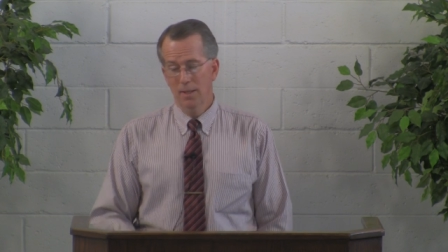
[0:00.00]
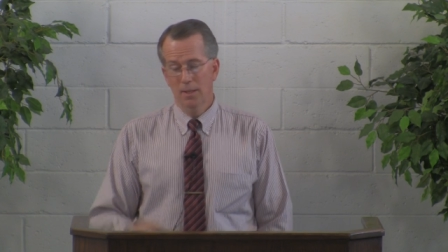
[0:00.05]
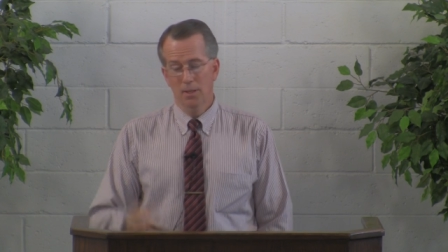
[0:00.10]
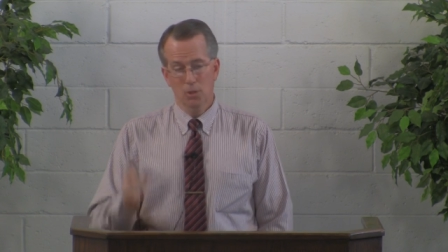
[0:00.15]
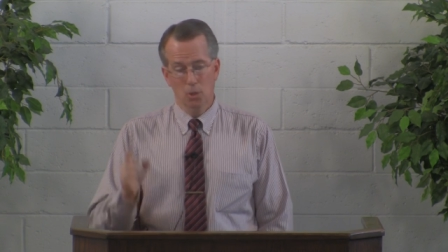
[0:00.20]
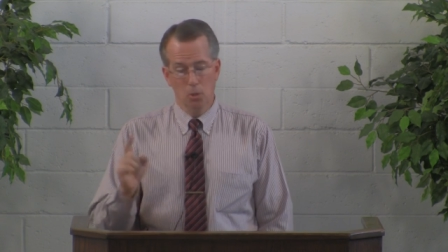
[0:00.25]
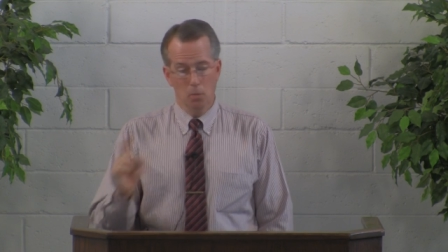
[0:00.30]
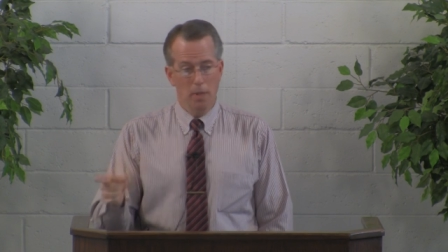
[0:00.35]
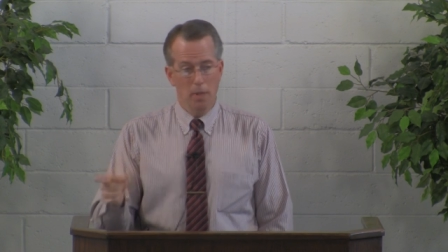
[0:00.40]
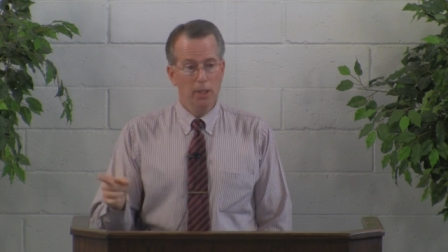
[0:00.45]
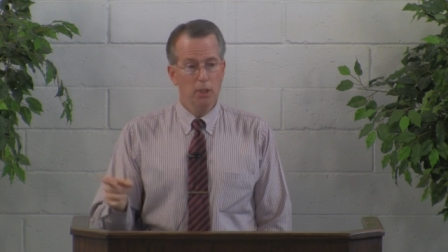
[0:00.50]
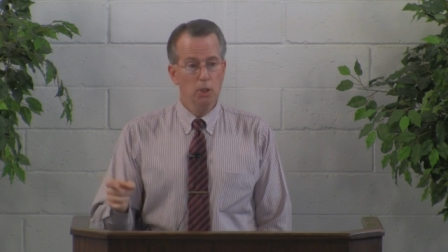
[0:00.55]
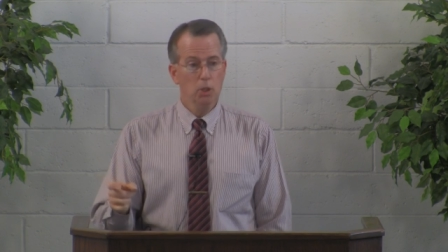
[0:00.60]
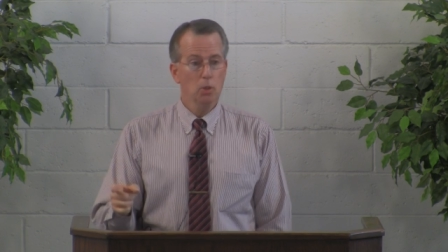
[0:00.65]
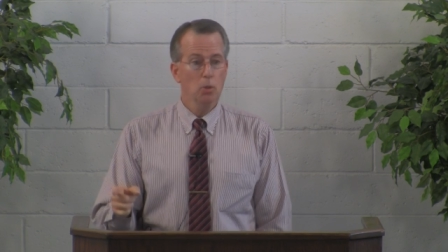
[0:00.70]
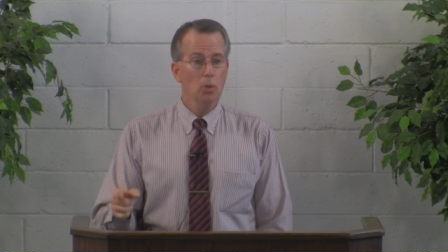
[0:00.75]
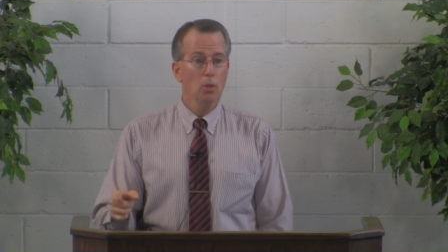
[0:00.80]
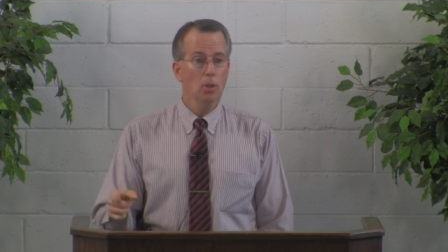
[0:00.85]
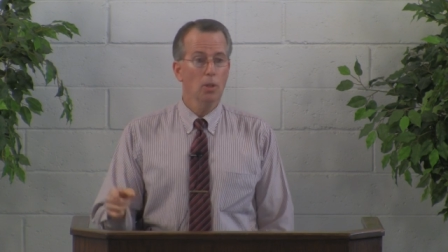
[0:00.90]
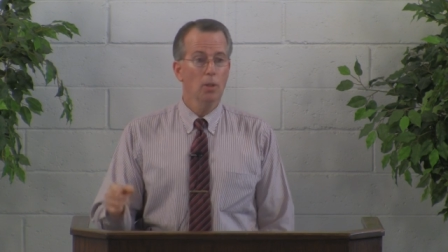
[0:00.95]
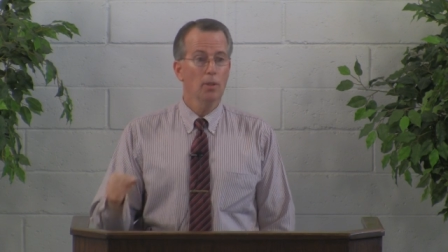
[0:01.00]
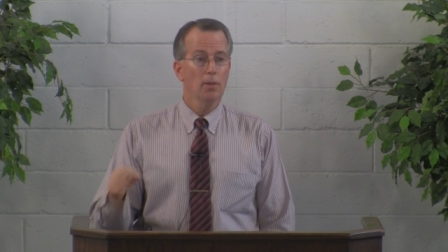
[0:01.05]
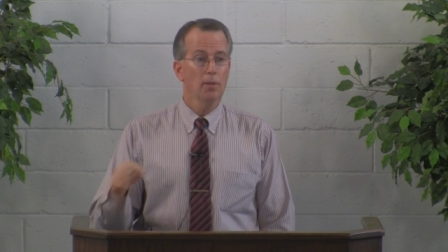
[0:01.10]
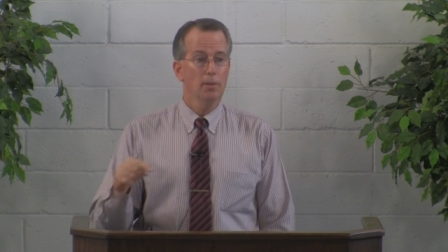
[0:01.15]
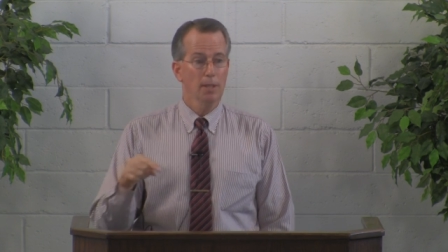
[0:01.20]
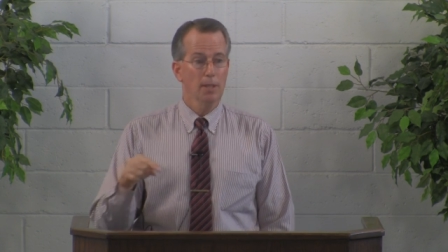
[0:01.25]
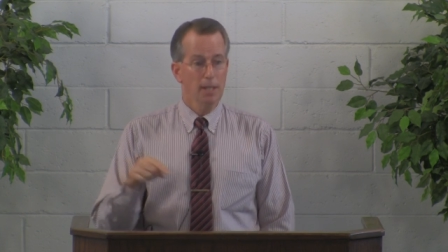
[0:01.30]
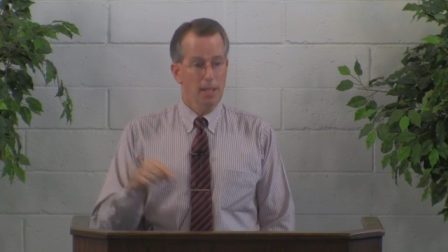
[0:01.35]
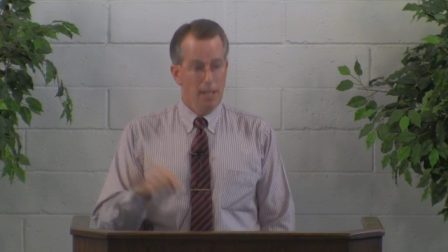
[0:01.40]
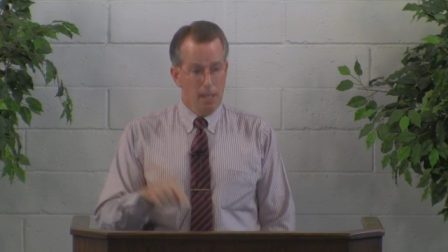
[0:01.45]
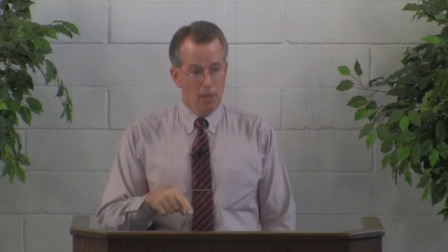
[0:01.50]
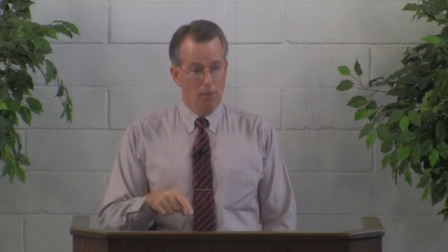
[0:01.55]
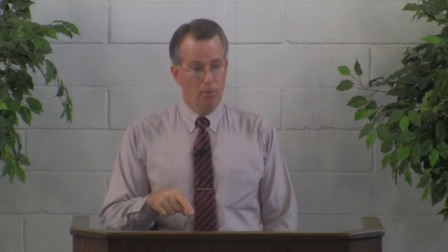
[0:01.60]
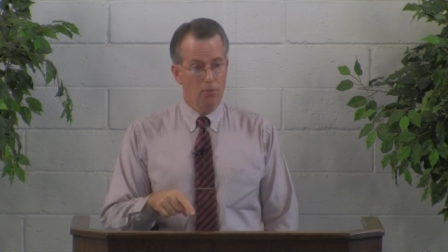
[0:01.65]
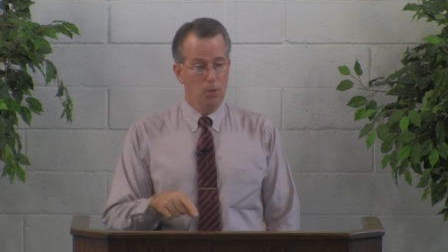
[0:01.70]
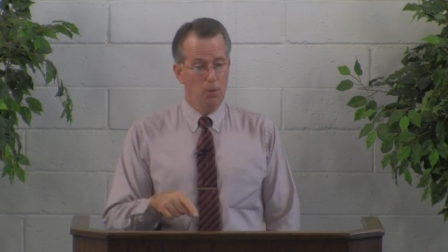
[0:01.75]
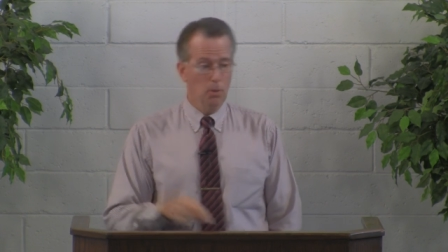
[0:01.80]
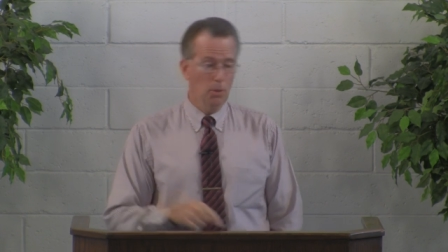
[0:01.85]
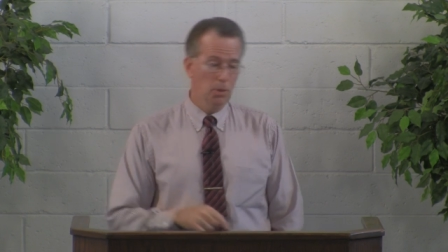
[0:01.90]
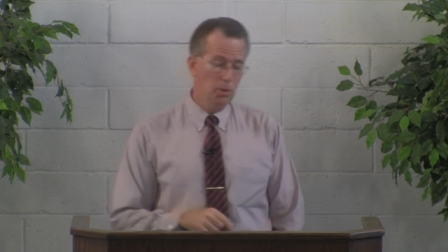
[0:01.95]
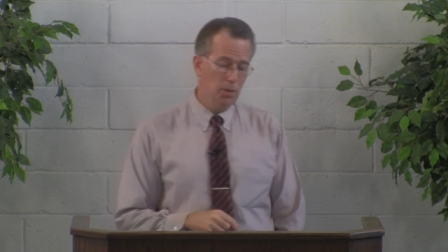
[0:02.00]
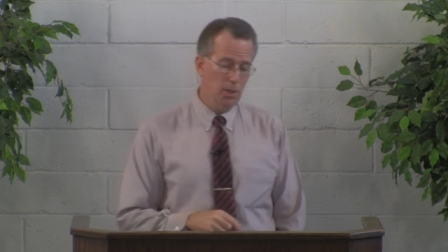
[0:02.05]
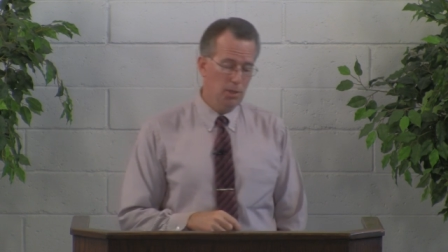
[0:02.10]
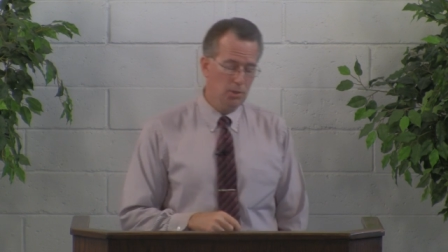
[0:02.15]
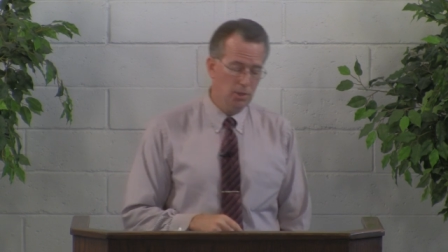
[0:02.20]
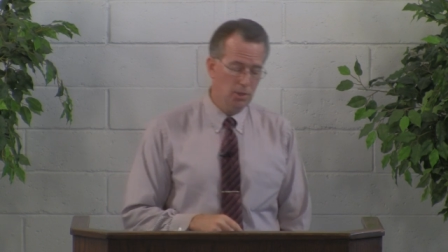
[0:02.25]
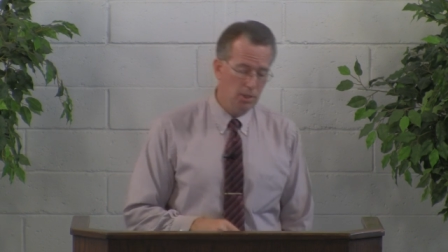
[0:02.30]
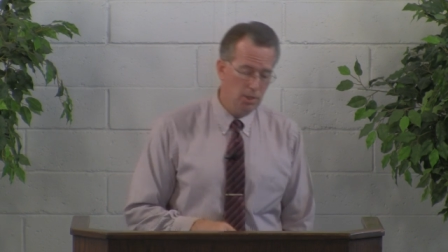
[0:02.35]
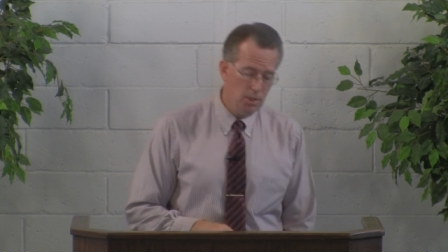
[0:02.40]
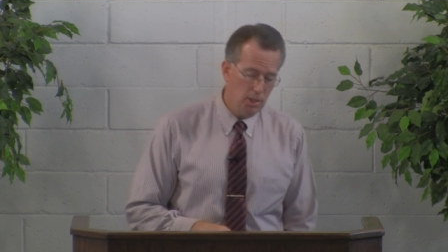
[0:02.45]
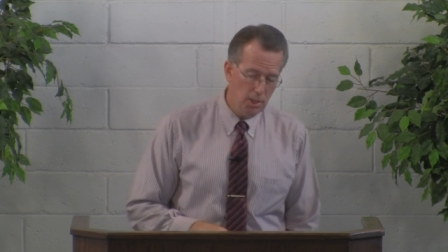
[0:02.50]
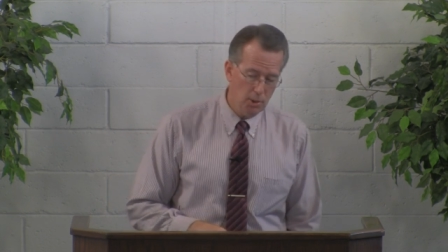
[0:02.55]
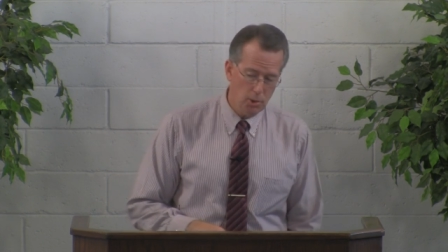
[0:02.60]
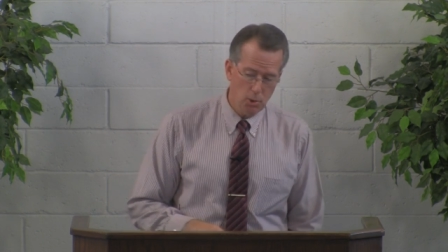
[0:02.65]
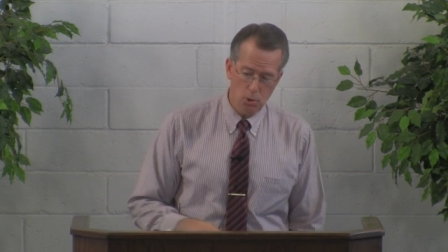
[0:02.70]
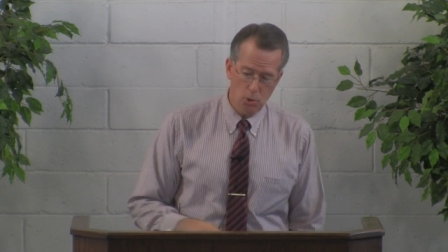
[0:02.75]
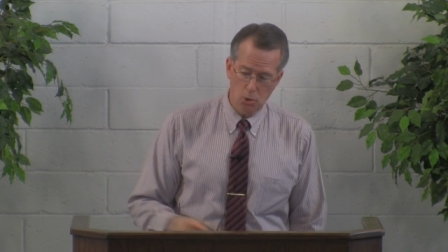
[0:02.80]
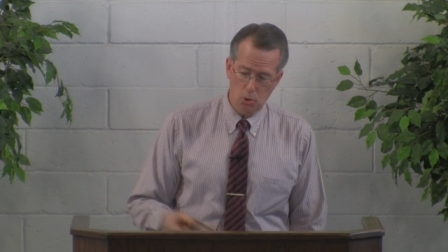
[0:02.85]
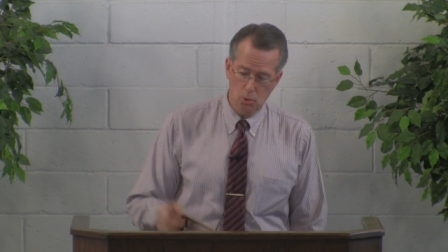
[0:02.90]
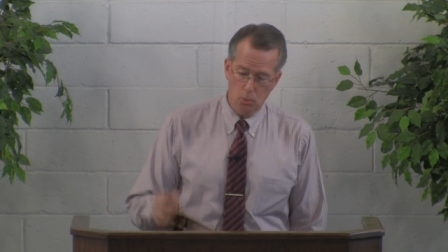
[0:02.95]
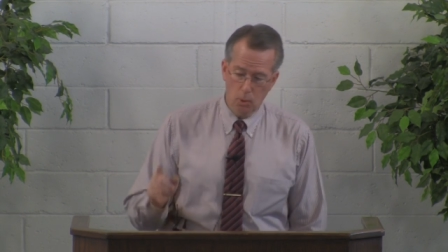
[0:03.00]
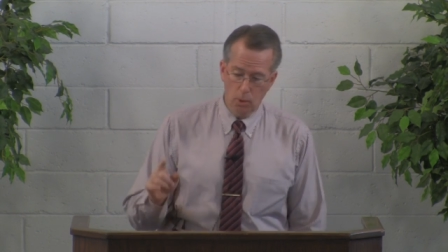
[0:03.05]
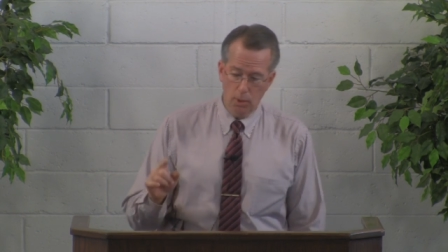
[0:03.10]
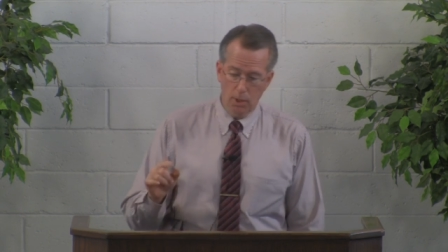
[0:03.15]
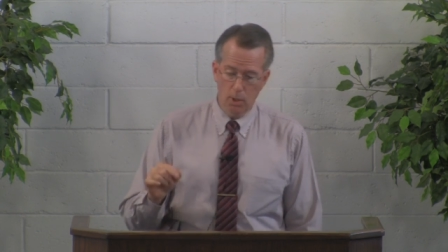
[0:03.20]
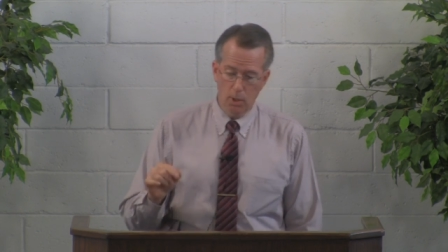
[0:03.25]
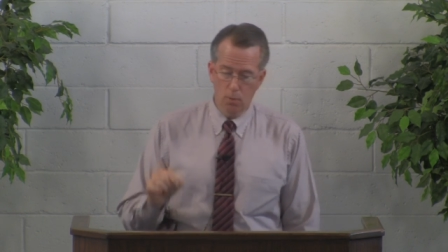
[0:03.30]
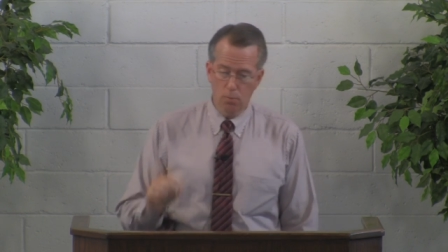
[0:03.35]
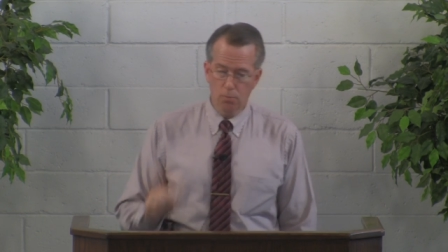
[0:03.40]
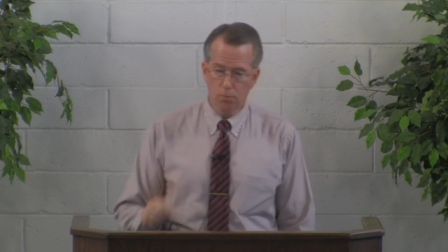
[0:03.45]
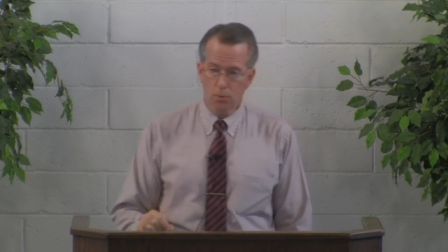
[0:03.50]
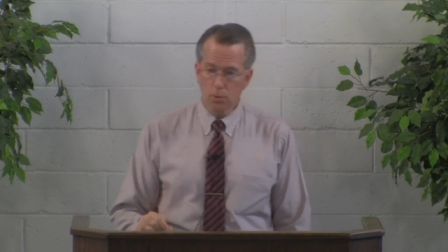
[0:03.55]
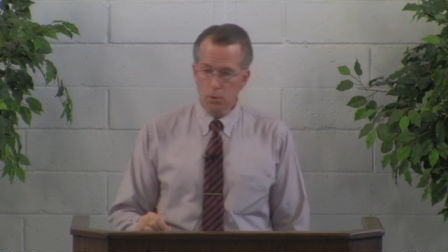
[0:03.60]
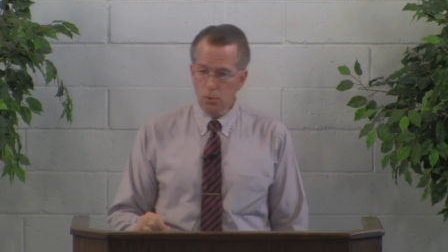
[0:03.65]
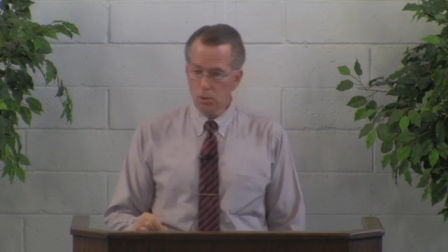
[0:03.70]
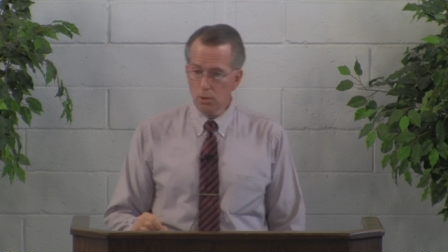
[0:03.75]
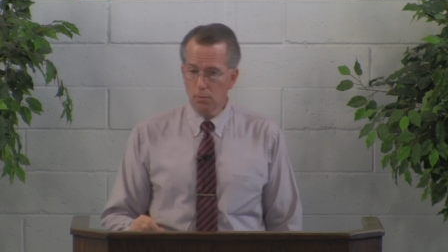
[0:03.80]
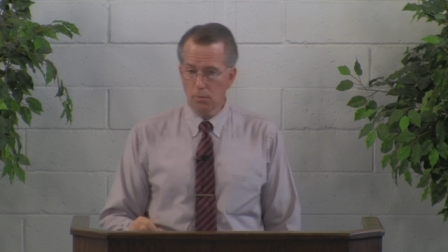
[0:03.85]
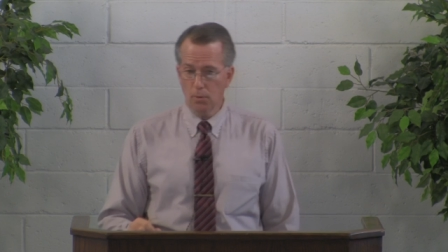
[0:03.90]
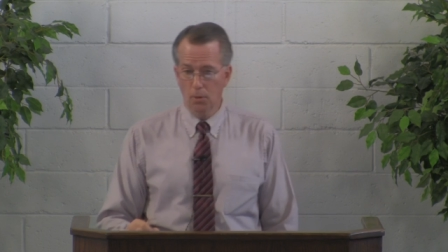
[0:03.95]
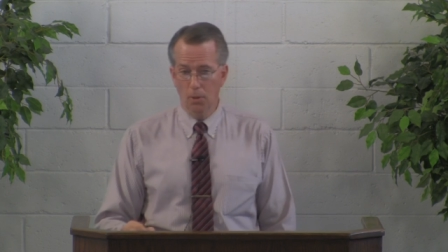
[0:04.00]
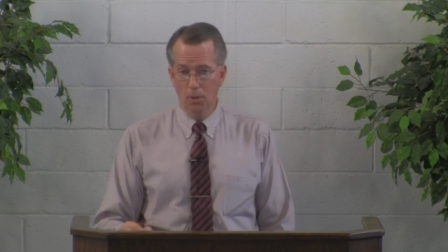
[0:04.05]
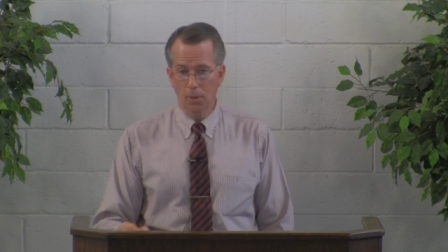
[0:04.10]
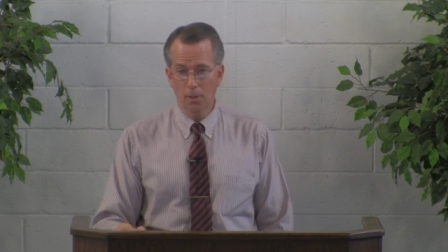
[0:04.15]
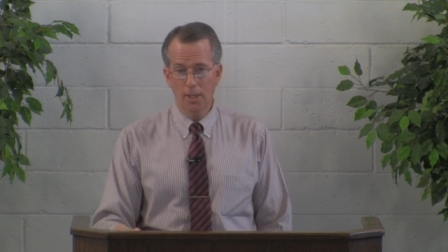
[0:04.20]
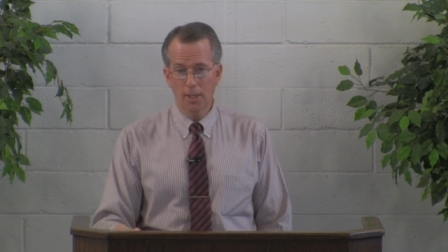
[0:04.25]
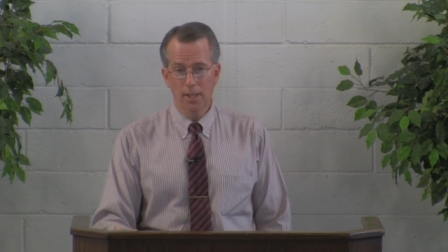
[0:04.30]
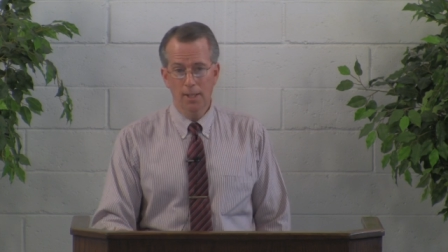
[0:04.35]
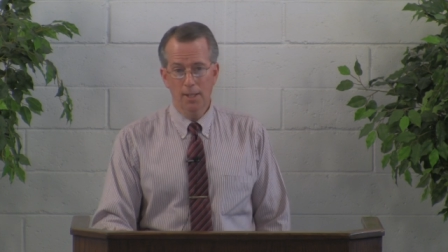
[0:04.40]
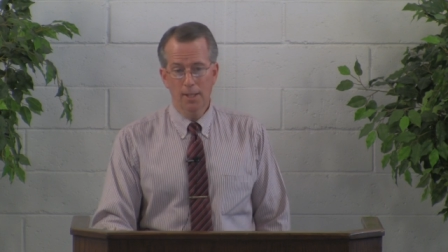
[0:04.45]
So make sure that if you are trusting Jesus this morning, you first of all